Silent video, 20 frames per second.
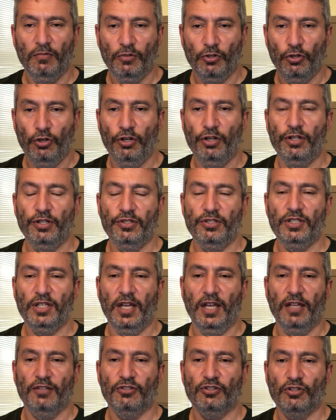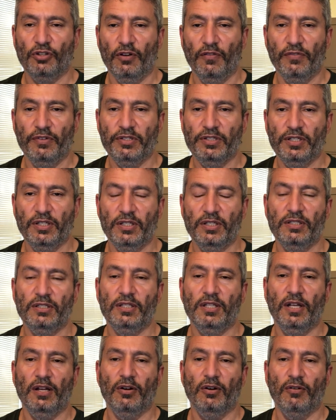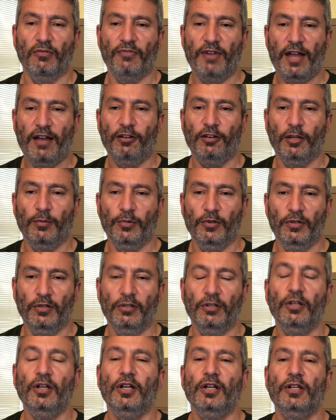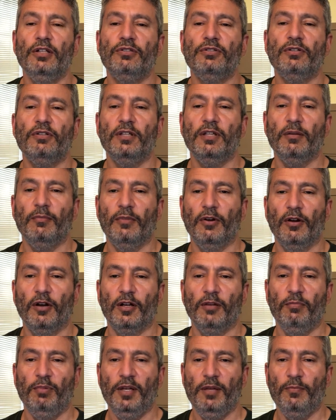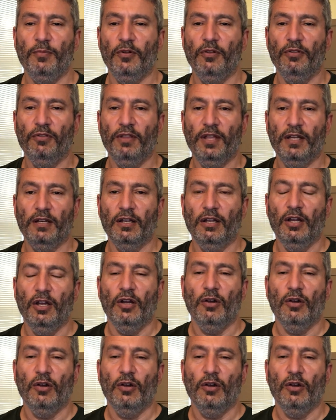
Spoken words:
goods and services that are valuable to the American people, that